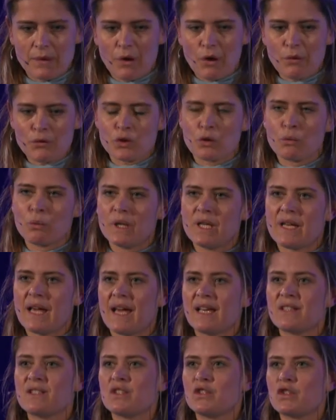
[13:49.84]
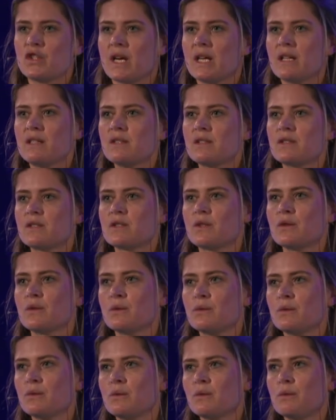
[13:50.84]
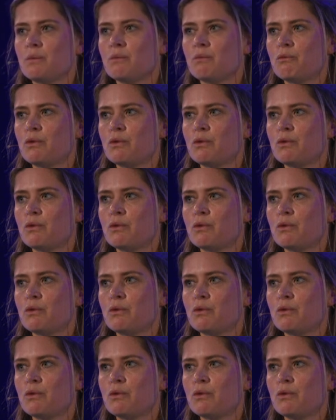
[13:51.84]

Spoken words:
Offshore wind has a chance to